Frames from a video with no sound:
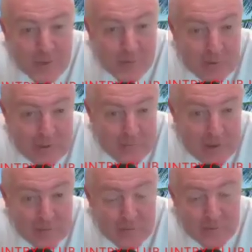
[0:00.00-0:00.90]
committee
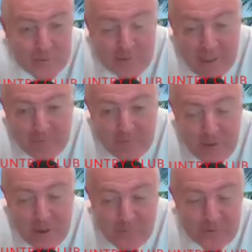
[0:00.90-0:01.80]
members or staff
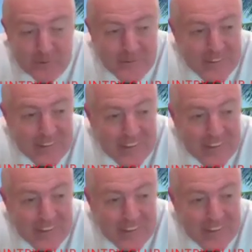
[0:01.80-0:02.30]
members,